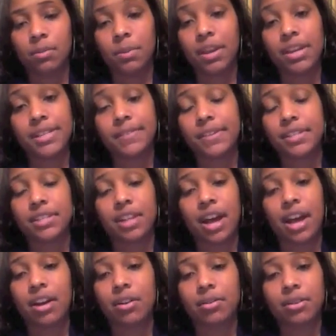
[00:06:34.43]
because of his
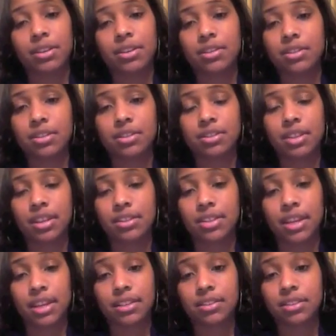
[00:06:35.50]
style, he just gets
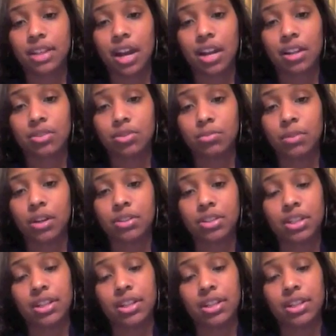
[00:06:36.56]
hit entirely too much,